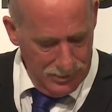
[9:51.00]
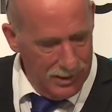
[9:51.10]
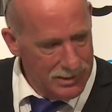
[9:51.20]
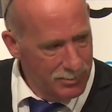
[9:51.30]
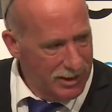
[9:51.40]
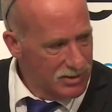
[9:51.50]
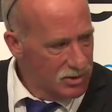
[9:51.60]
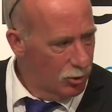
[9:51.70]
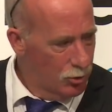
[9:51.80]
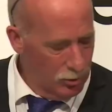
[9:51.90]
It's about
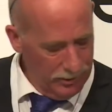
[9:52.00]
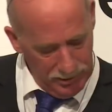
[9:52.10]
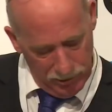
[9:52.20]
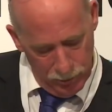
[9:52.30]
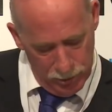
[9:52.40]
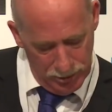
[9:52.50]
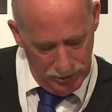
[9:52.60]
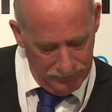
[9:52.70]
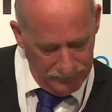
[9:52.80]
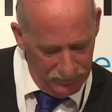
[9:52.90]
social
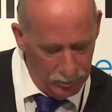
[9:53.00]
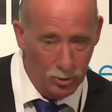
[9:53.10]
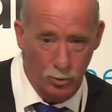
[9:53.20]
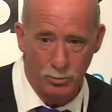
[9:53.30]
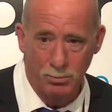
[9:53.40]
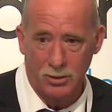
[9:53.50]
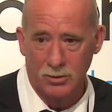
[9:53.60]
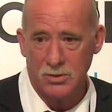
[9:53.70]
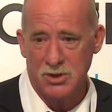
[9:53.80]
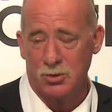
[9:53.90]
inclusion, from lawn
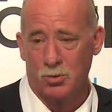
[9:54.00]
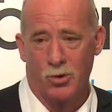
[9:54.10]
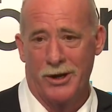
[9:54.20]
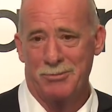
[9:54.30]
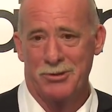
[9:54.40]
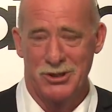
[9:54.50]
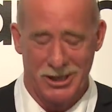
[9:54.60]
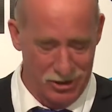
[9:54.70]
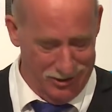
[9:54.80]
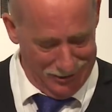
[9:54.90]
bowls to wine
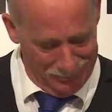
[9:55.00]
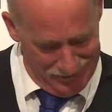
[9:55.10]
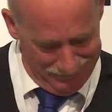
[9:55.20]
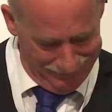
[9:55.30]
appreciation clubs.